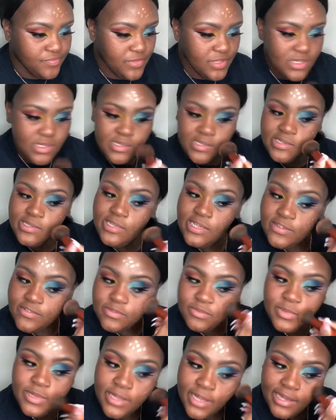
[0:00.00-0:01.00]
this just
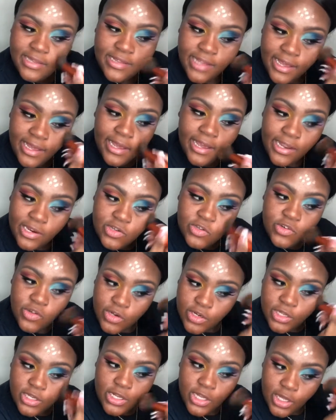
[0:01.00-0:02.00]
gives me like that
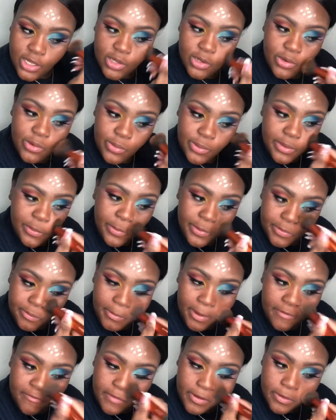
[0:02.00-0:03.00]
extra glow, and with
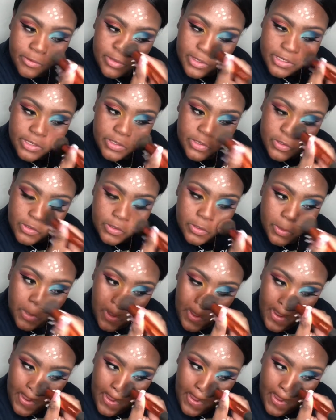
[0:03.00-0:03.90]
my foundation.